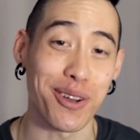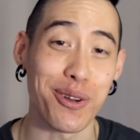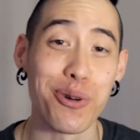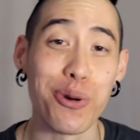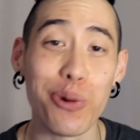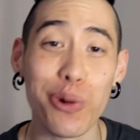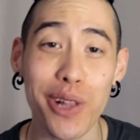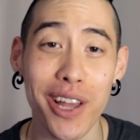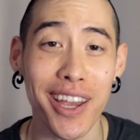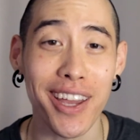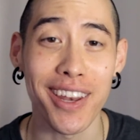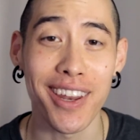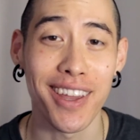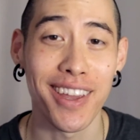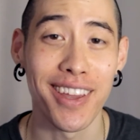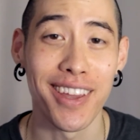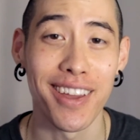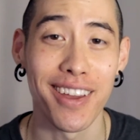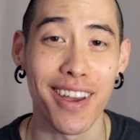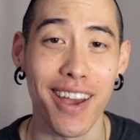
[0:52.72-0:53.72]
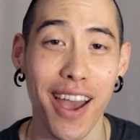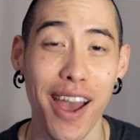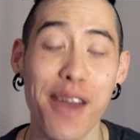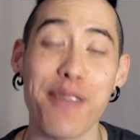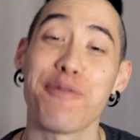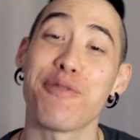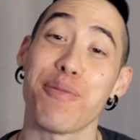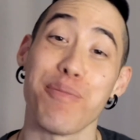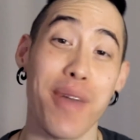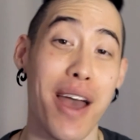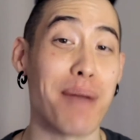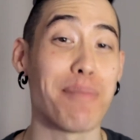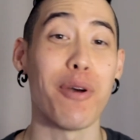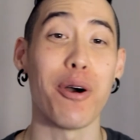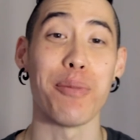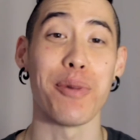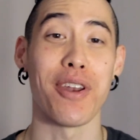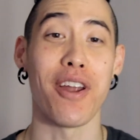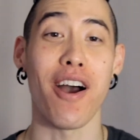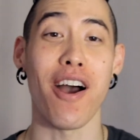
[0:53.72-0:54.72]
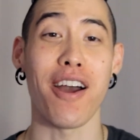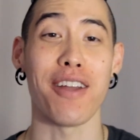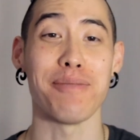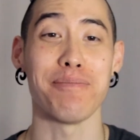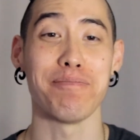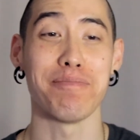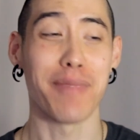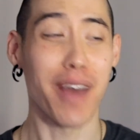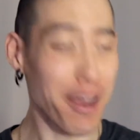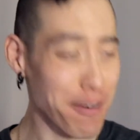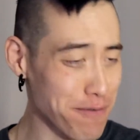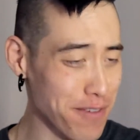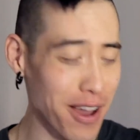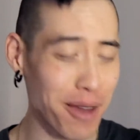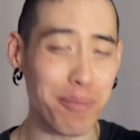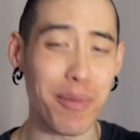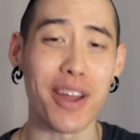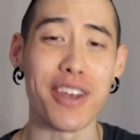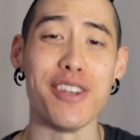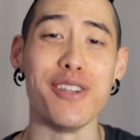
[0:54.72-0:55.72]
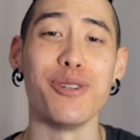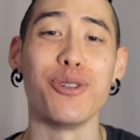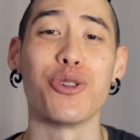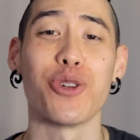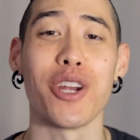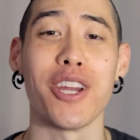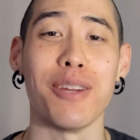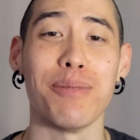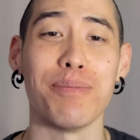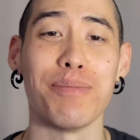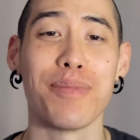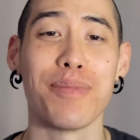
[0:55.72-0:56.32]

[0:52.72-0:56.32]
the Kool-Aid, and from that moment on, I found my new dream.